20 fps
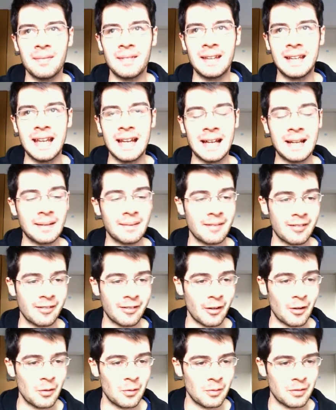Yeah,
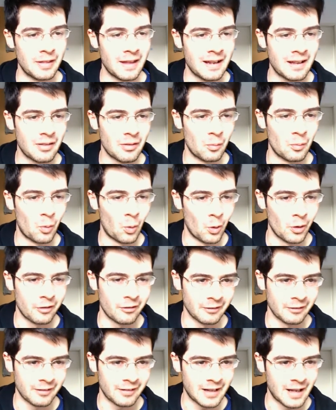so Thicker Than
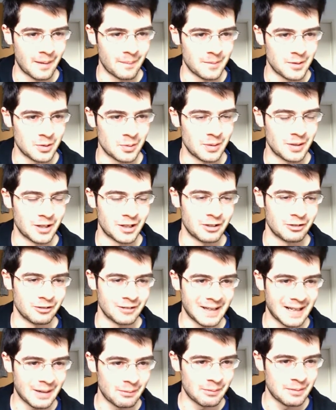Water has come to a
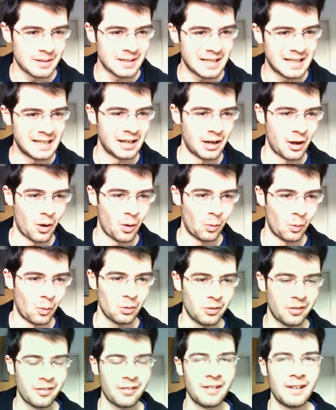grounding
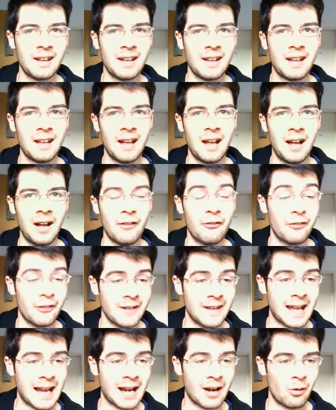halt, for
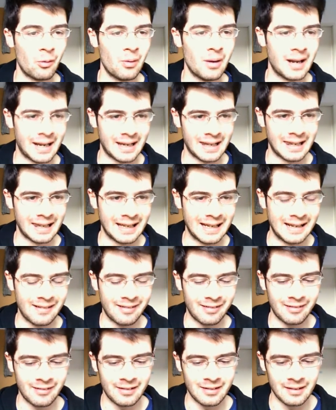now at
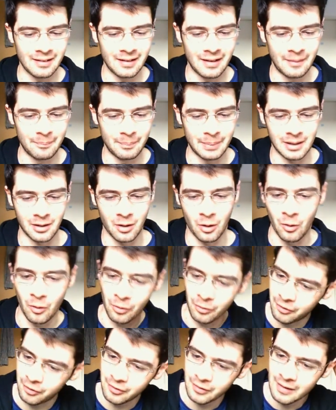least,
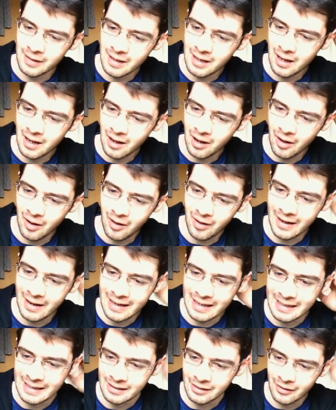because
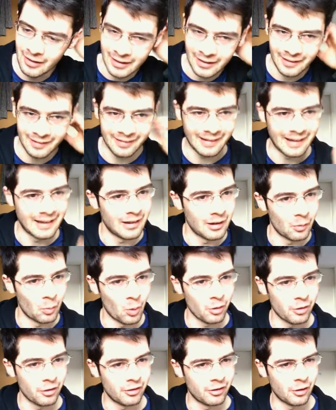like I said, I
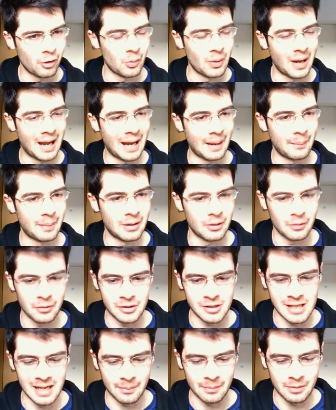wasn't too happy
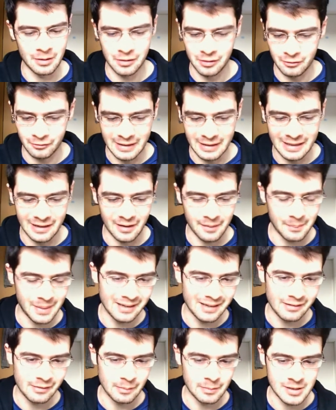on Chapter 3. I
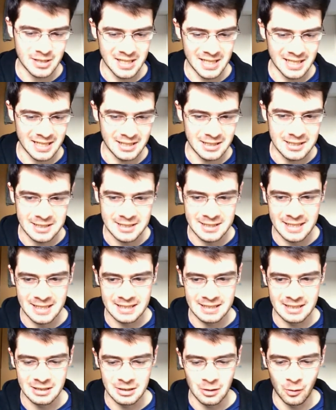made some changes,
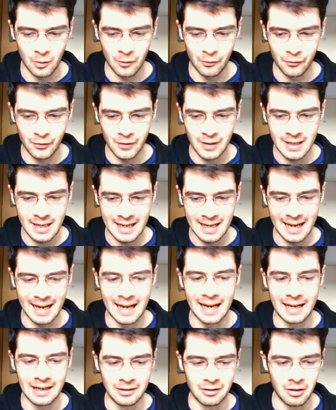sent it off,
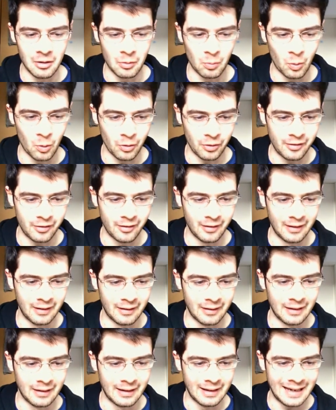and I want
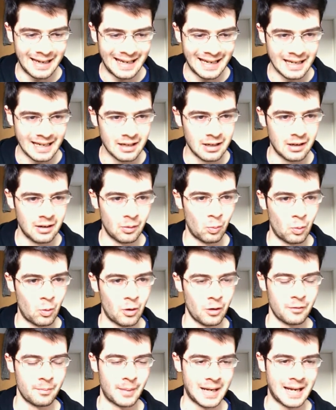to hear
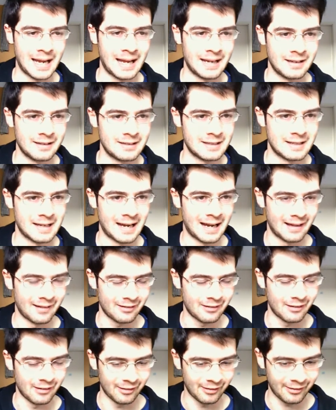what my editor
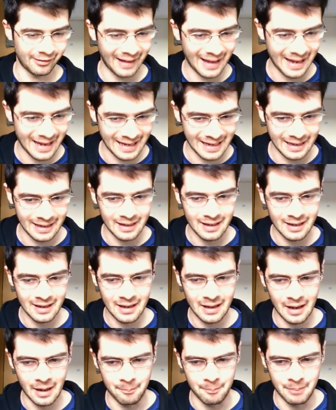has to say
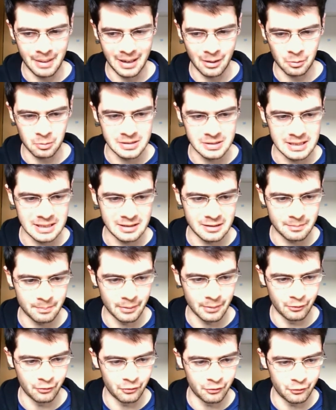about it
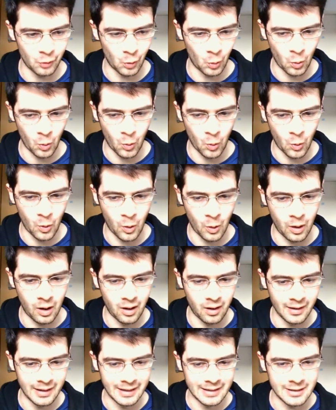
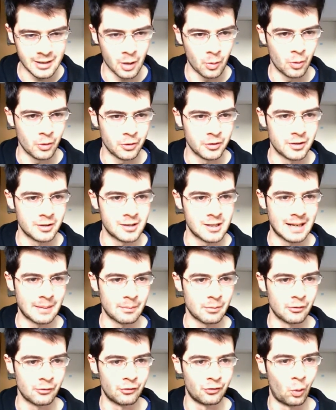before I go on to
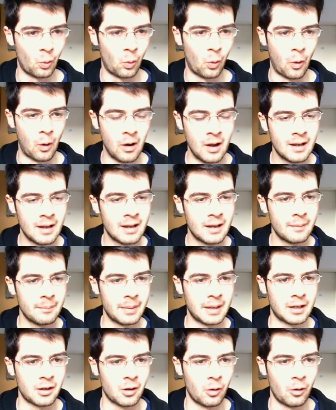Chapter 4,
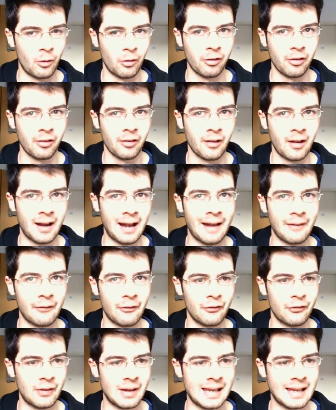because I have
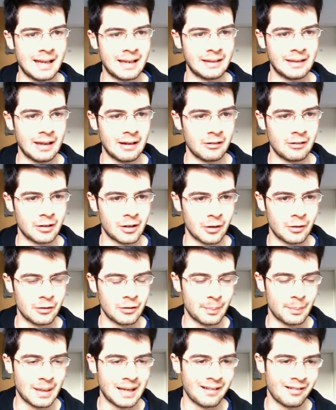a feeling there are going
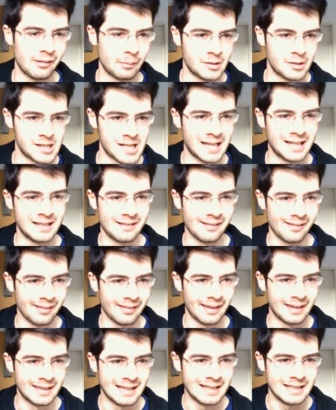to be some changes
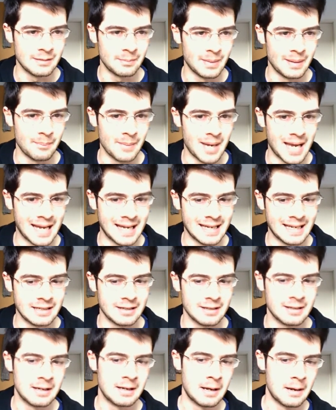that need to be
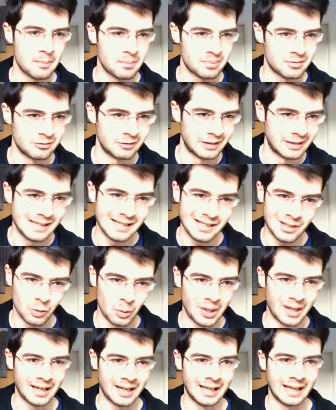made pretty
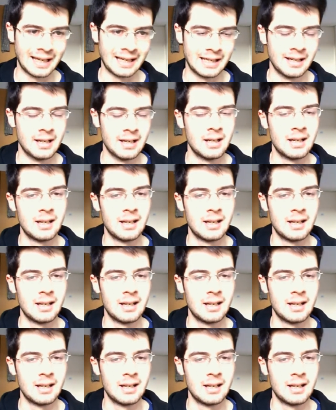quickly.